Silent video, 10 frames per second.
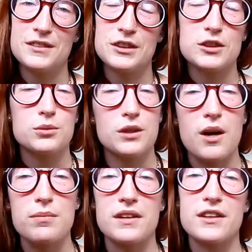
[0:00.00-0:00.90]
So we
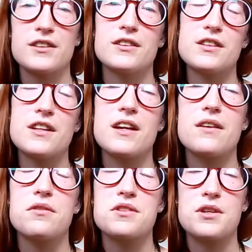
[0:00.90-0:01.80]
come there on the day
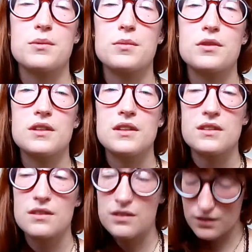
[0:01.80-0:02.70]
of the ceremony,
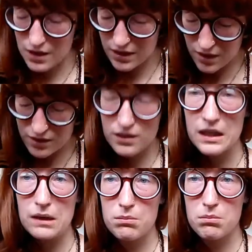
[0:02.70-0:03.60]
and I get
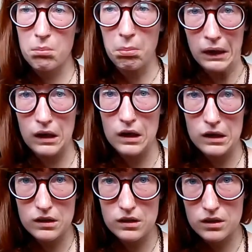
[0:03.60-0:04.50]
like a big
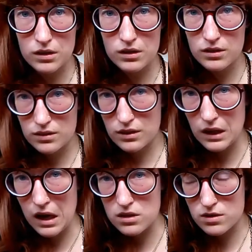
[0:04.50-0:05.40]

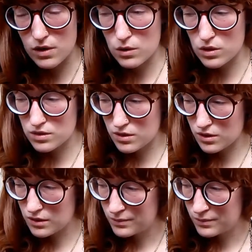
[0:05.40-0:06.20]
glass of ayahuasca.